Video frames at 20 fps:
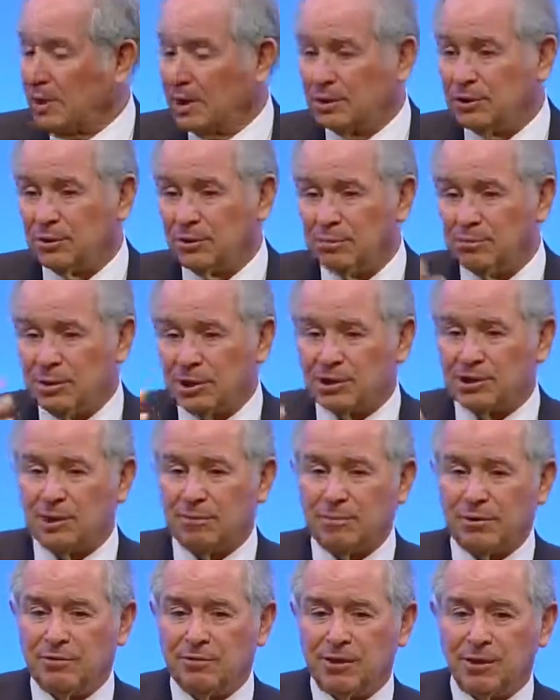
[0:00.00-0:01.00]
So he picks
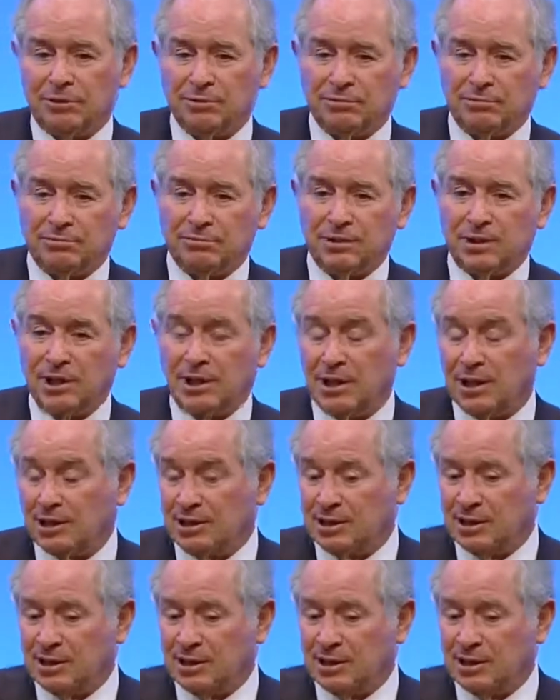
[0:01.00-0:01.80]
up the phone, and I